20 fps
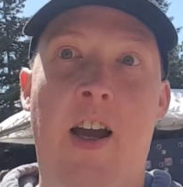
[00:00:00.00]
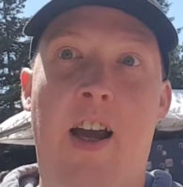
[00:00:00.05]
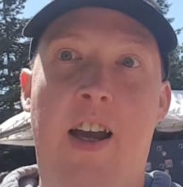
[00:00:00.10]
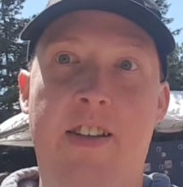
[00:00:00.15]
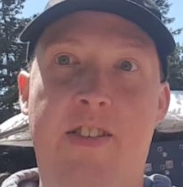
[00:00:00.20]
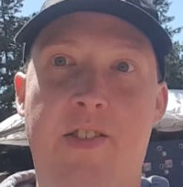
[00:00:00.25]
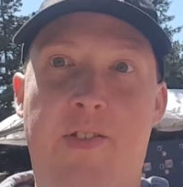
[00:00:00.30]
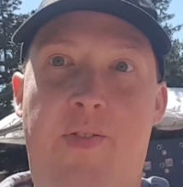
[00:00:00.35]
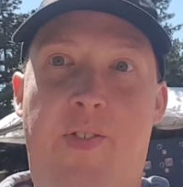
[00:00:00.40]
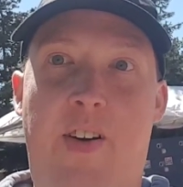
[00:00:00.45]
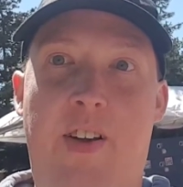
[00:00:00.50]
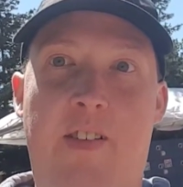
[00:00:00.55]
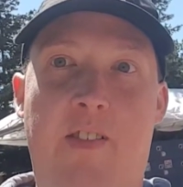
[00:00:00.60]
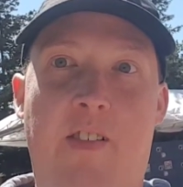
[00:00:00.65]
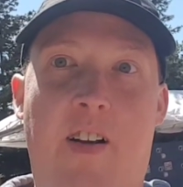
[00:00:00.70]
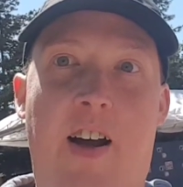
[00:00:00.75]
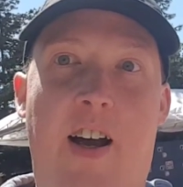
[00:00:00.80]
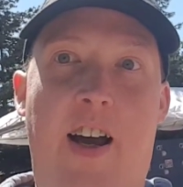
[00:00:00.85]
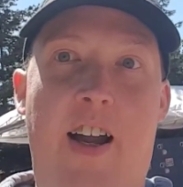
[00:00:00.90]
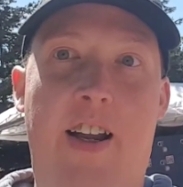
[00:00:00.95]
It's a fun
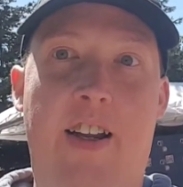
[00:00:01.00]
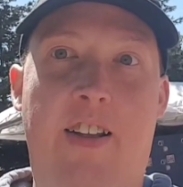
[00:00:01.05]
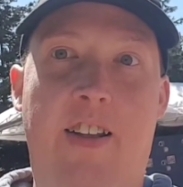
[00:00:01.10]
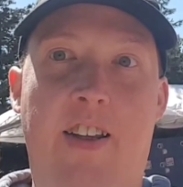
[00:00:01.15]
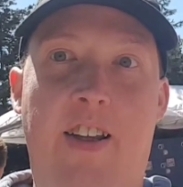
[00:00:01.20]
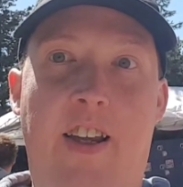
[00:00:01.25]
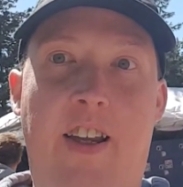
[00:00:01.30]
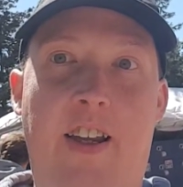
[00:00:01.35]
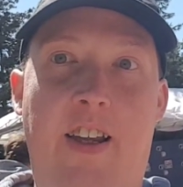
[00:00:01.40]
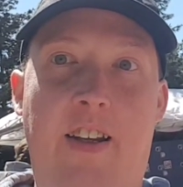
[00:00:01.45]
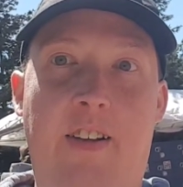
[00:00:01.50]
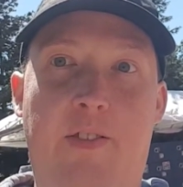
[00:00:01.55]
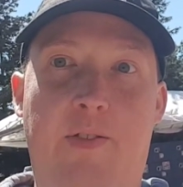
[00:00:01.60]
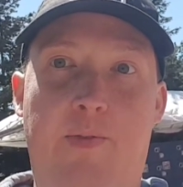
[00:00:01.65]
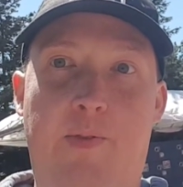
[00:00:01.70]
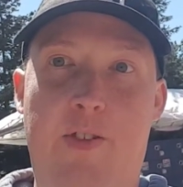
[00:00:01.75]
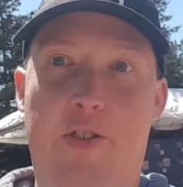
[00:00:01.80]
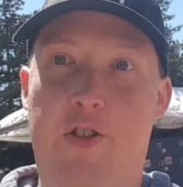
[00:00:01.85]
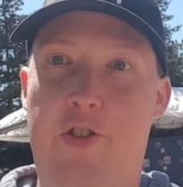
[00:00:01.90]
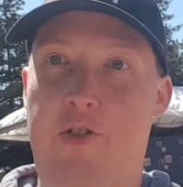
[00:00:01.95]
ride. The
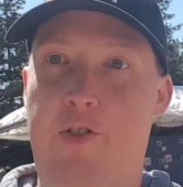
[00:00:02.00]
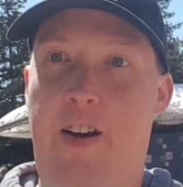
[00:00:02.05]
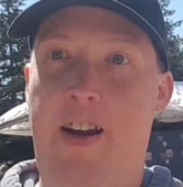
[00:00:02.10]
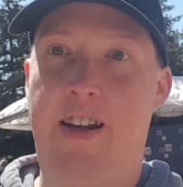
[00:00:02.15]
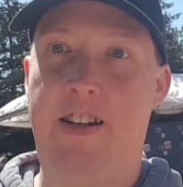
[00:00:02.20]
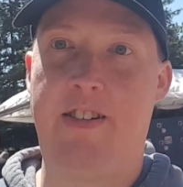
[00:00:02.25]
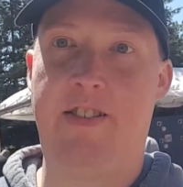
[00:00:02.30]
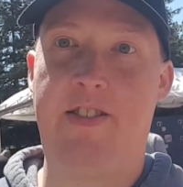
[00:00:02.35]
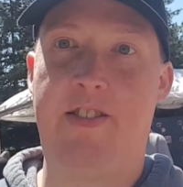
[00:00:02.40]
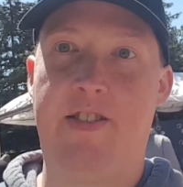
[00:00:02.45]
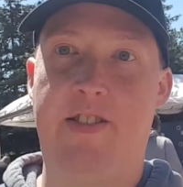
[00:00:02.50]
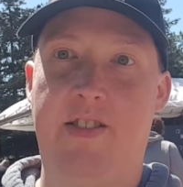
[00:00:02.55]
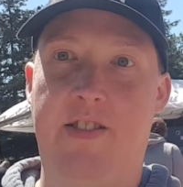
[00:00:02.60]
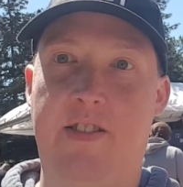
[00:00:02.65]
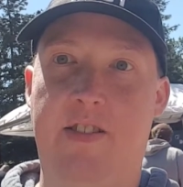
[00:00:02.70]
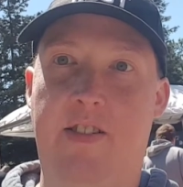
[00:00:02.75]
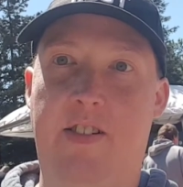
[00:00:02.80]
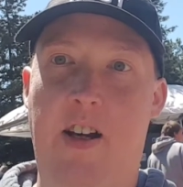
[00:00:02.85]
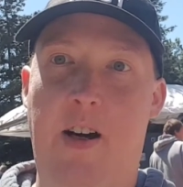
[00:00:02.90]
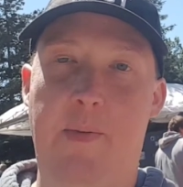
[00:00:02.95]
restraints
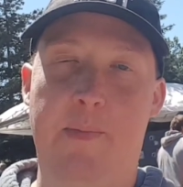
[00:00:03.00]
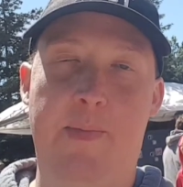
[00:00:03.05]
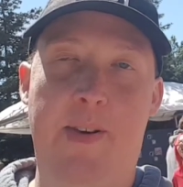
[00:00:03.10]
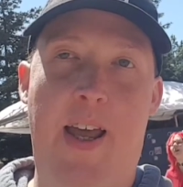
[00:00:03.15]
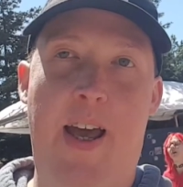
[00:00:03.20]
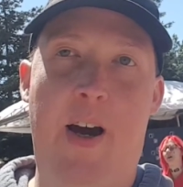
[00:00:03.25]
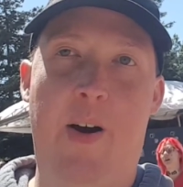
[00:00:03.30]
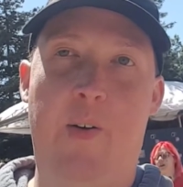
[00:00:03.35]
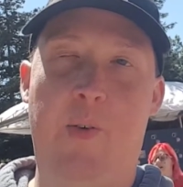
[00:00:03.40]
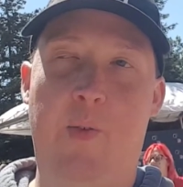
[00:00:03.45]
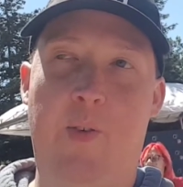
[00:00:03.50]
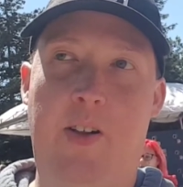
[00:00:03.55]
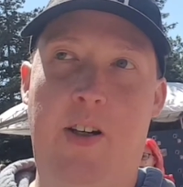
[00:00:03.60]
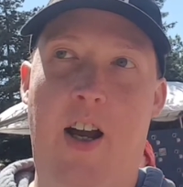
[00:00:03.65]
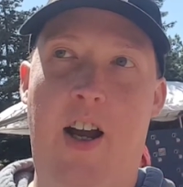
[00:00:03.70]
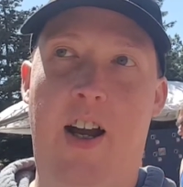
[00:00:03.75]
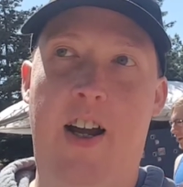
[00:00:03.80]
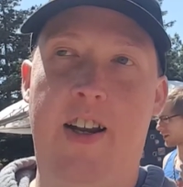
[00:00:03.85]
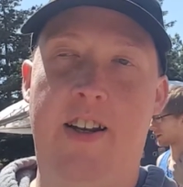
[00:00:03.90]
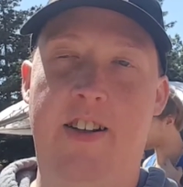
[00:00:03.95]
come down
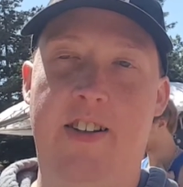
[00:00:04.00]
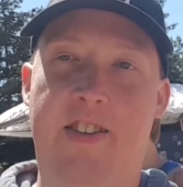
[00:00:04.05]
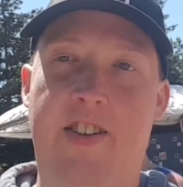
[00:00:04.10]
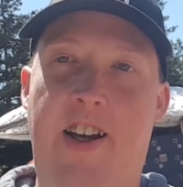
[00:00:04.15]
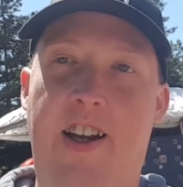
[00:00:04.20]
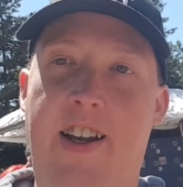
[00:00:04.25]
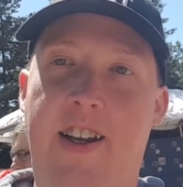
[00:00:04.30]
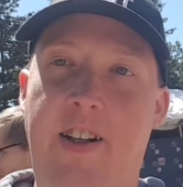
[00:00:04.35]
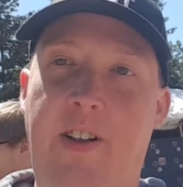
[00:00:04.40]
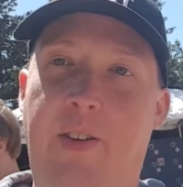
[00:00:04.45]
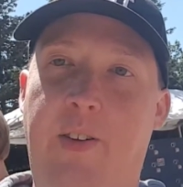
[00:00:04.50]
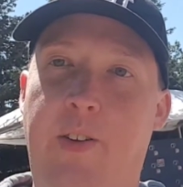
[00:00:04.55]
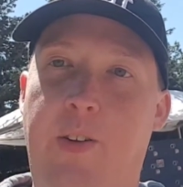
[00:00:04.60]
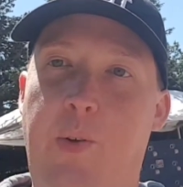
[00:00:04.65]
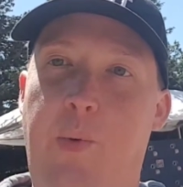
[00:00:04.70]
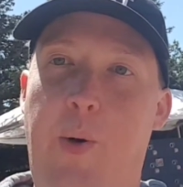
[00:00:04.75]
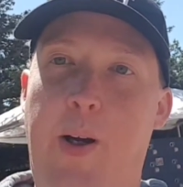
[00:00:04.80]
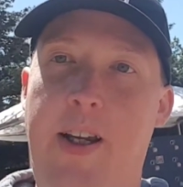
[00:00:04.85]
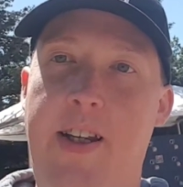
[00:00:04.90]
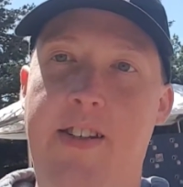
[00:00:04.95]
kind of tight on
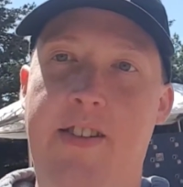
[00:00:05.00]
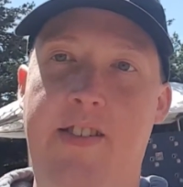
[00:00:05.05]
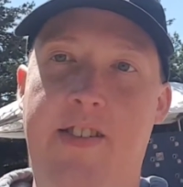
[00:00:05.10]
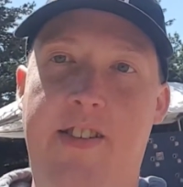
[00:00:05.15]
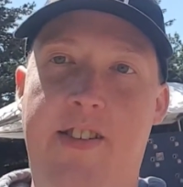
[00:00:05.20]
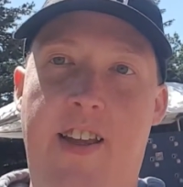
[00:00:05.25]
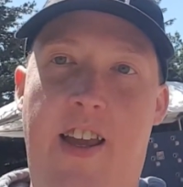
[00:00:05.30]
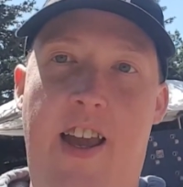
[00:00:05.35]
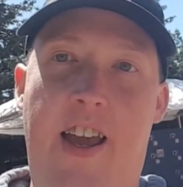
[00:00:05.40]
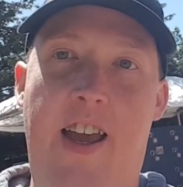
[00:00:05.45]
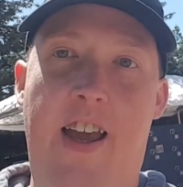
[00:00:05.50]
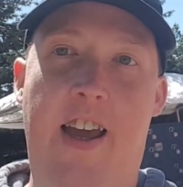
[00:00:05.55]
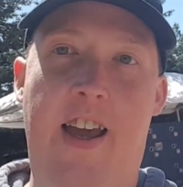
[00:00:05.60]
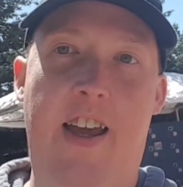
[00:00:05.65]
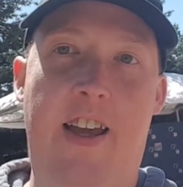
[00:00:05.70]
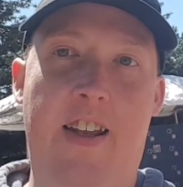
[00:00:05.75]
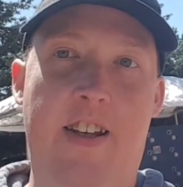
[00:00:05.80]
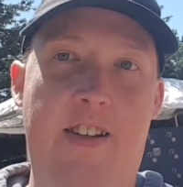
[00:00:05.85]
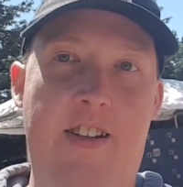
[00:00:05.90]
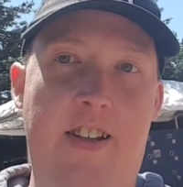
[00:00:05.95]
the waist,
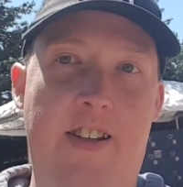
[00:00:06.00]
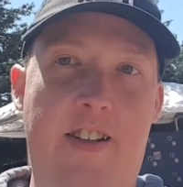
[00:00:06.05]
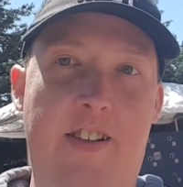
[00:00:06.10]
and